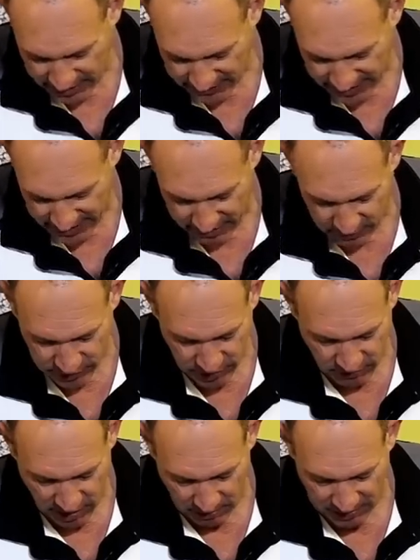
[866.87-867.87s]
get that angle
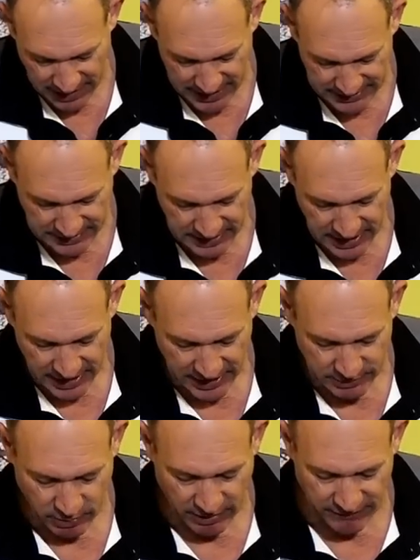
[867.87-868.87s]
to the right place
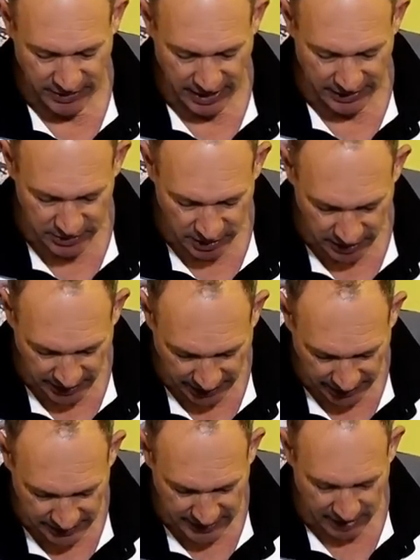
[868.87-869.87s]
is what I've done. So you
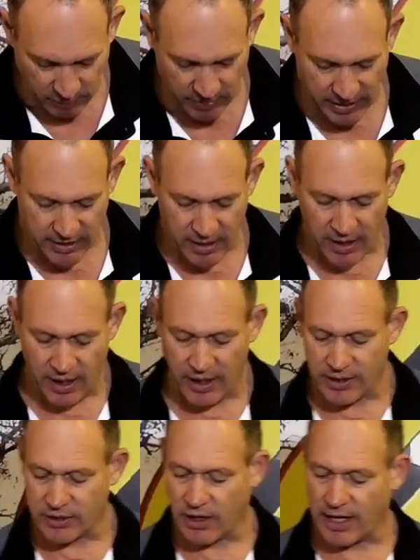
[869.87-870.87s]
end up with
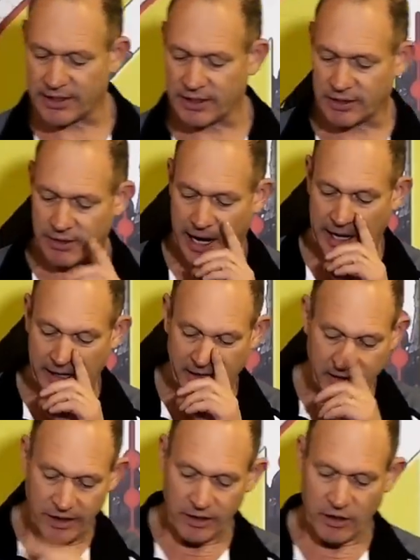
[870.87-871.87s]
it's nice and straight.
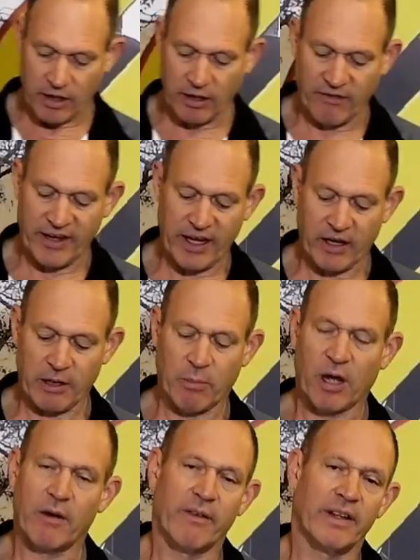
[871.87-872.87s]
Got a little V on the
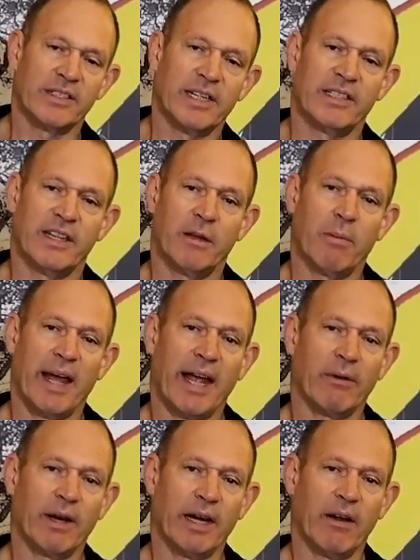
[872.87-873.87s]
bottom that sits in the
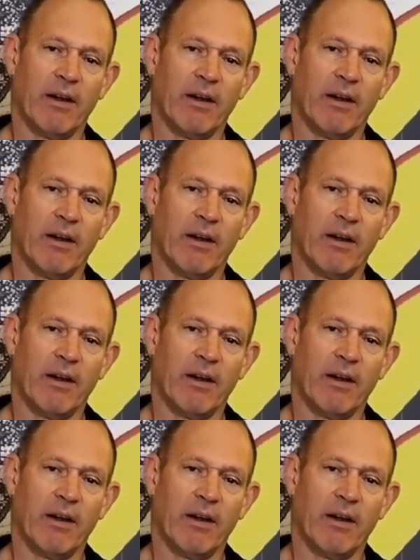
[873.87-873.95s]
bag really